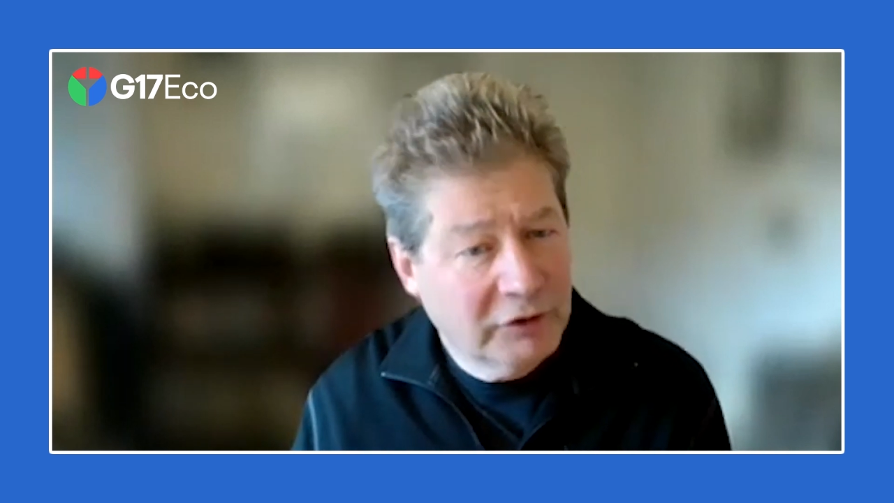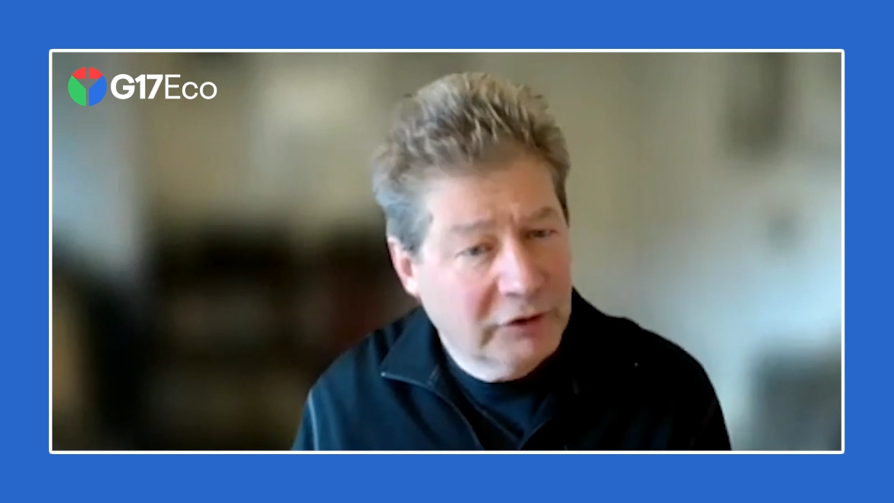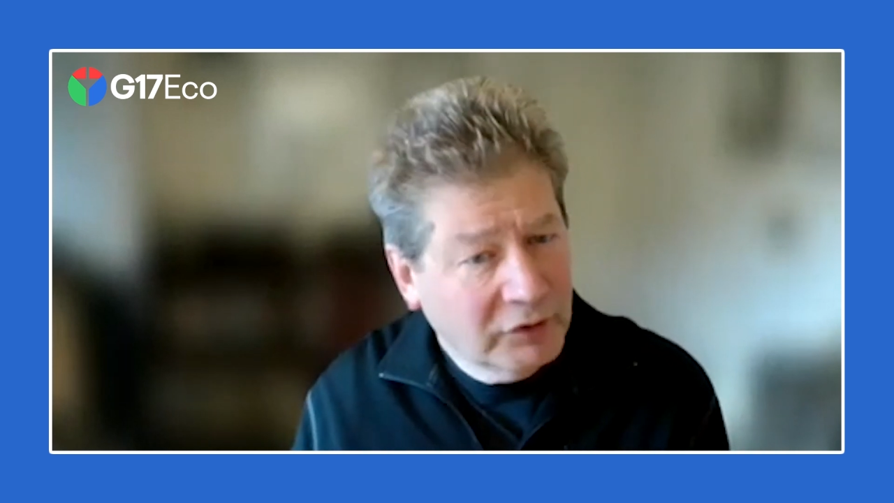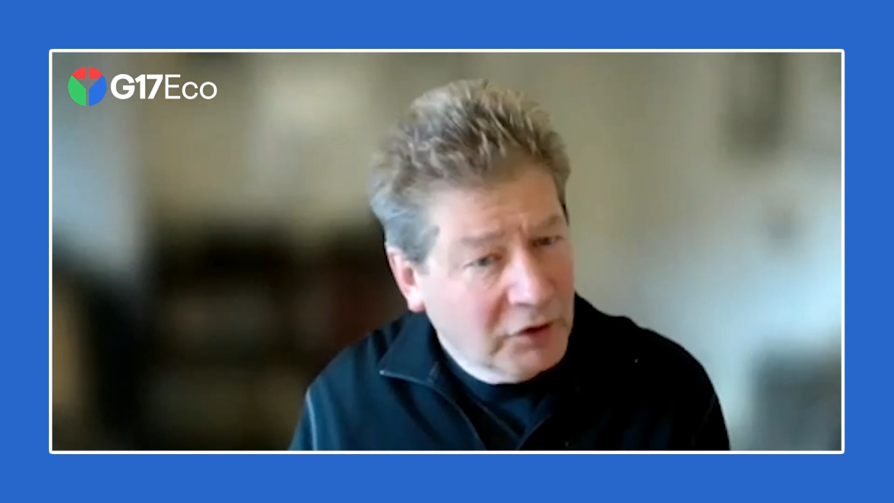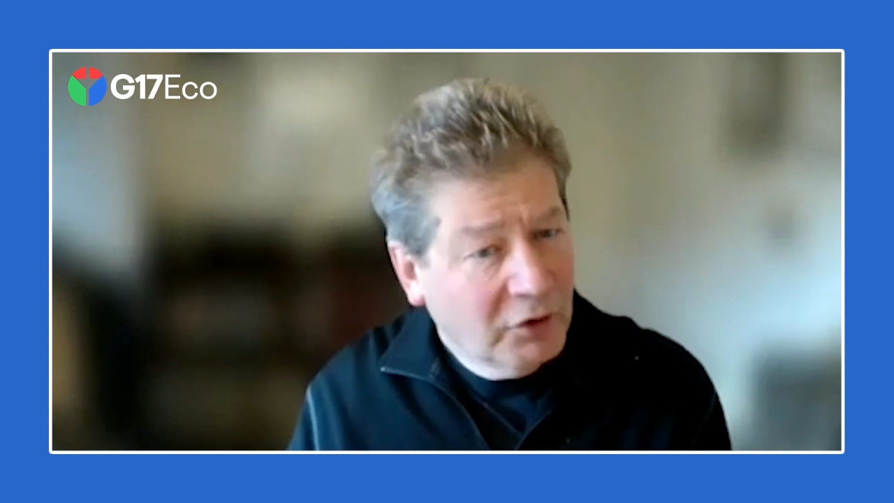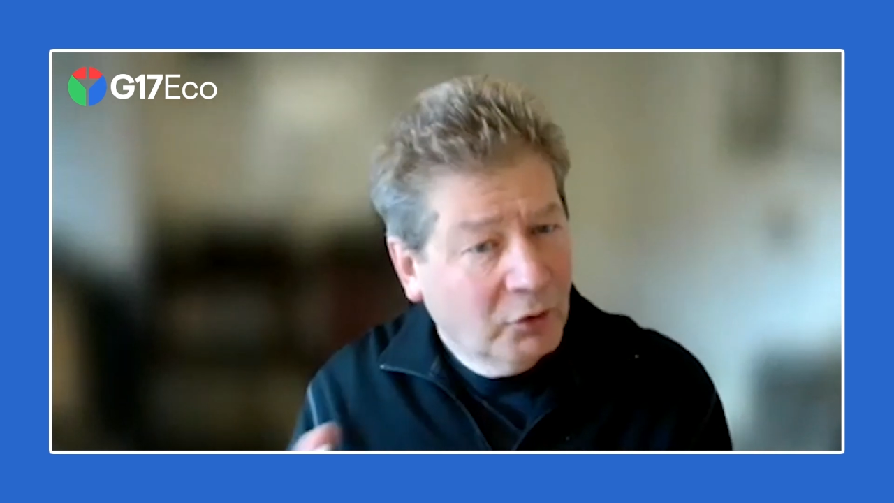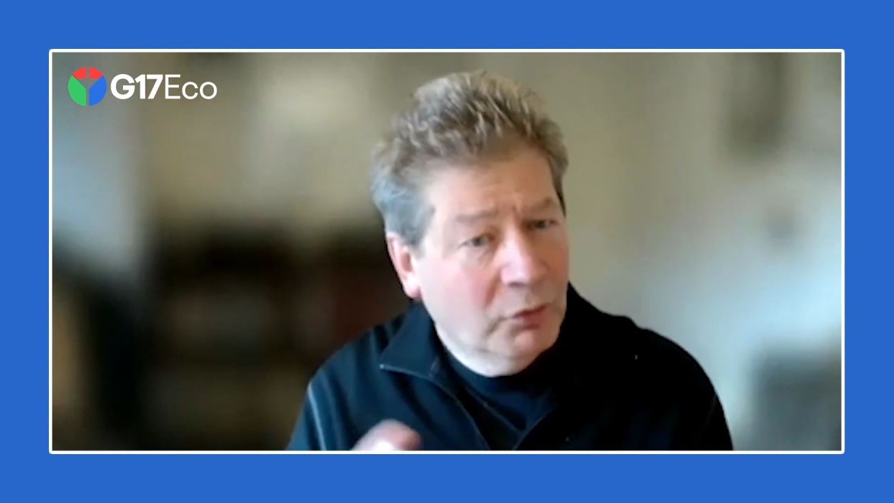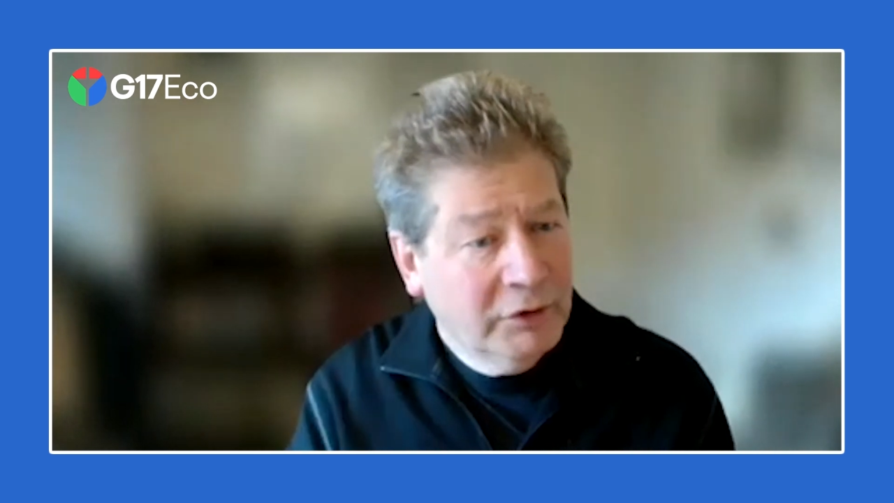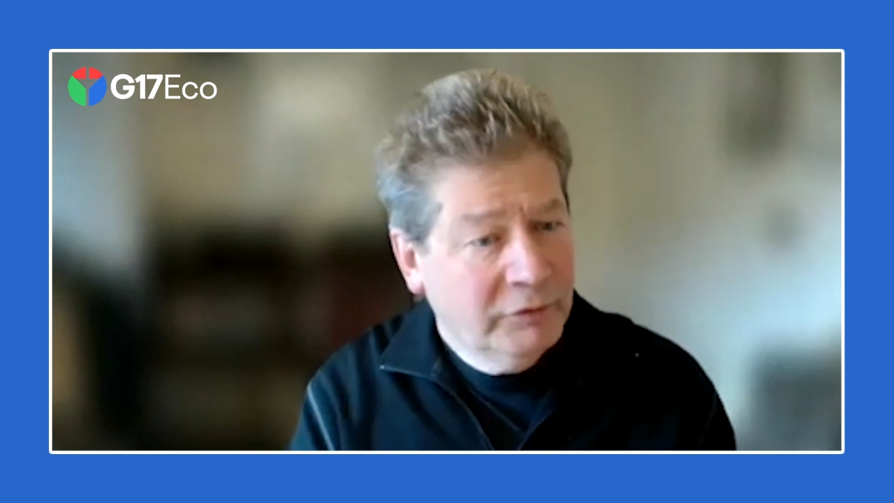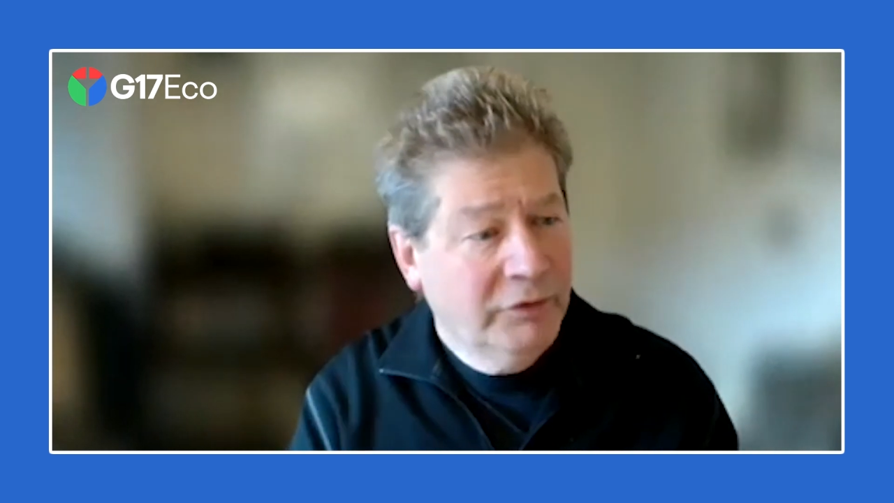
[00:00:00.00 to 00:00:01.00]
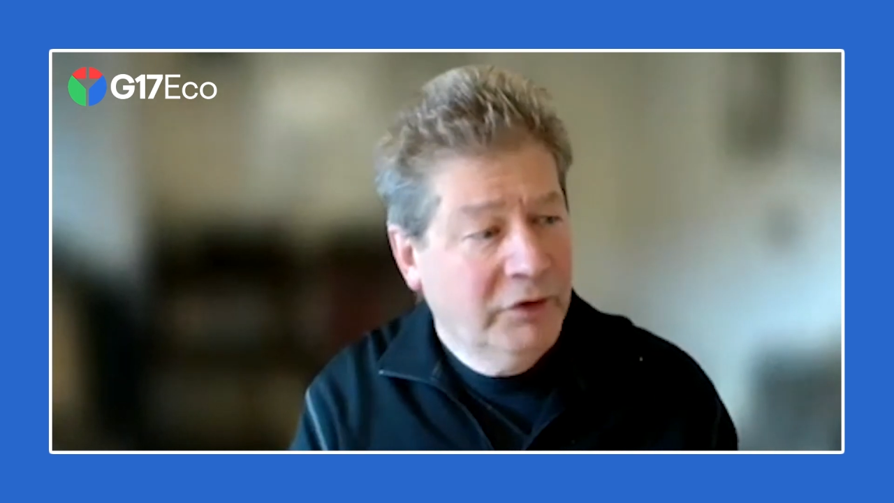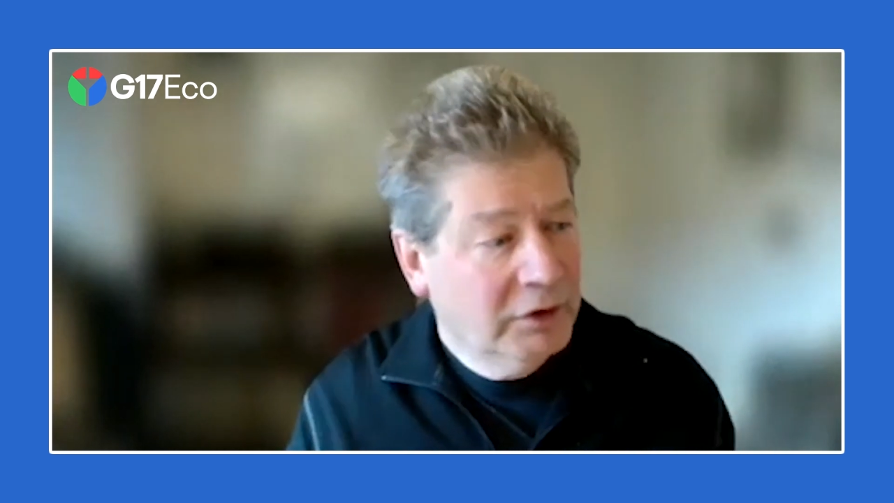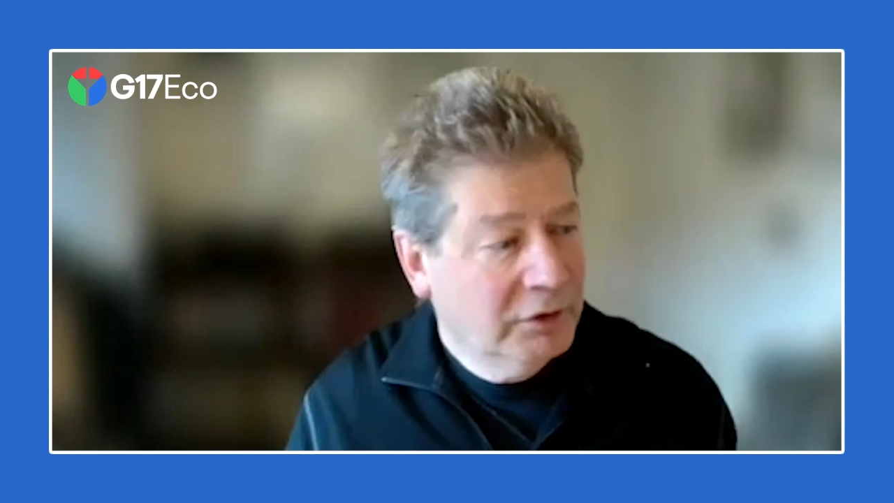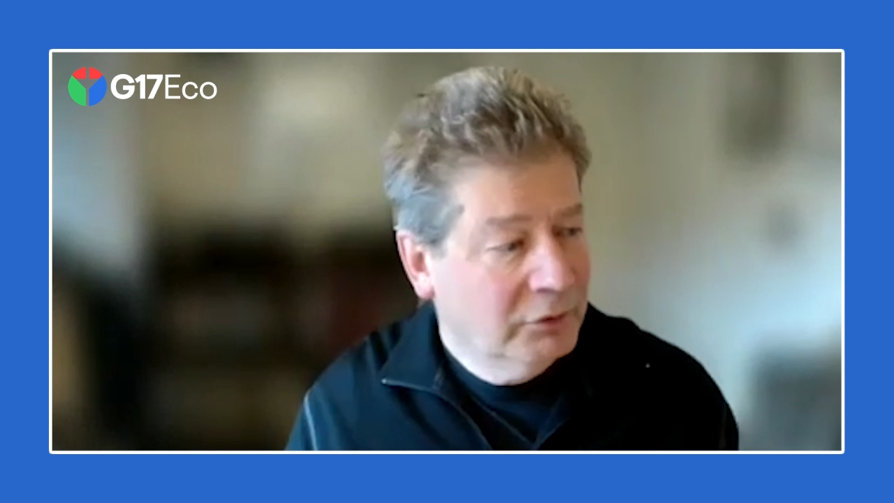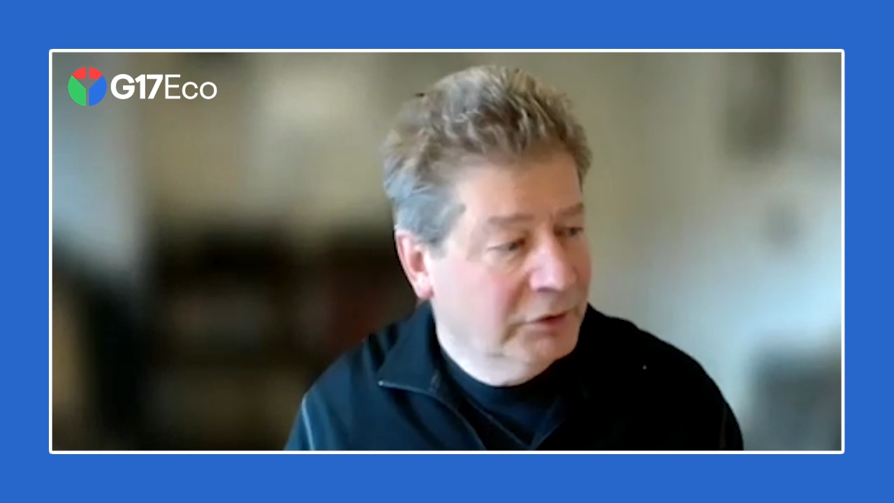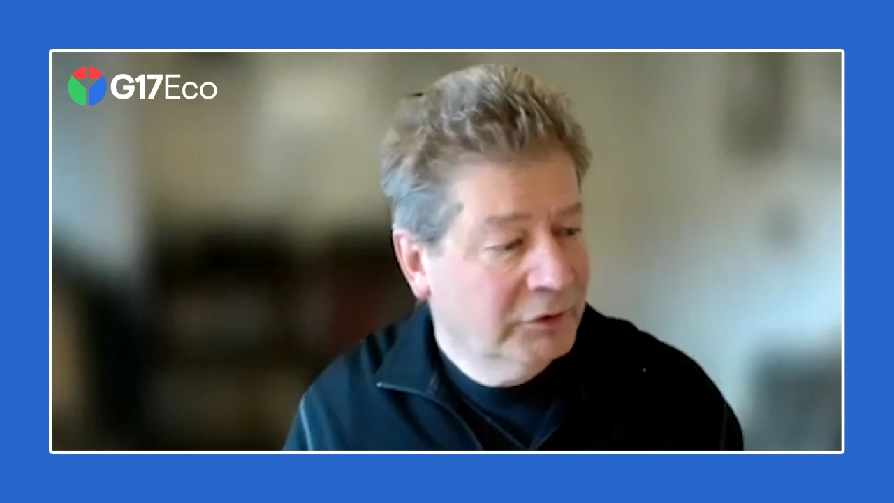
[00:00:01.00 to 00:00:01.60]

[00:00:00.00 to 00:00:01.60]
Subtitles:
Because one of the